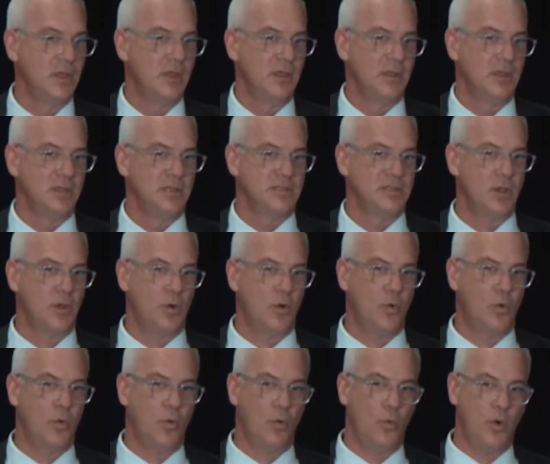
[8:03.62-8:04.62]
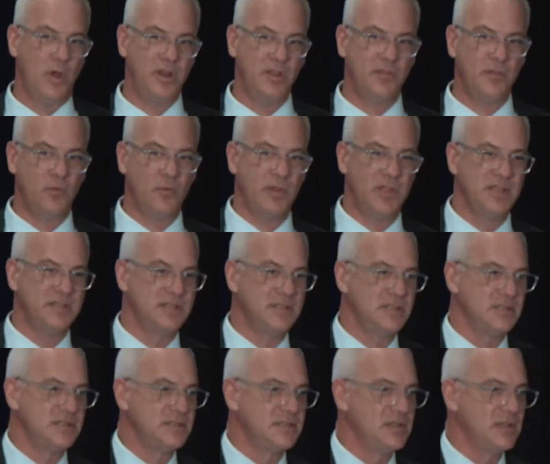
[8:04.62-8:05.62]
So one of the
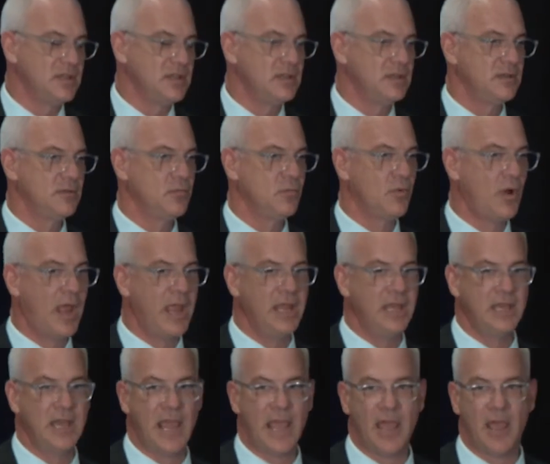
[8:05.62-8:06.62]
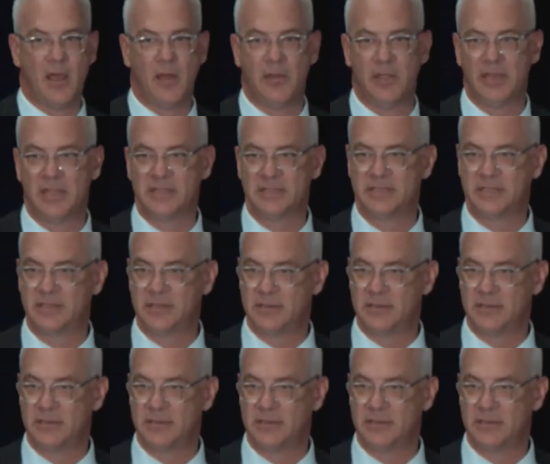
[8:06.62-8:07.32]
reasons right now it has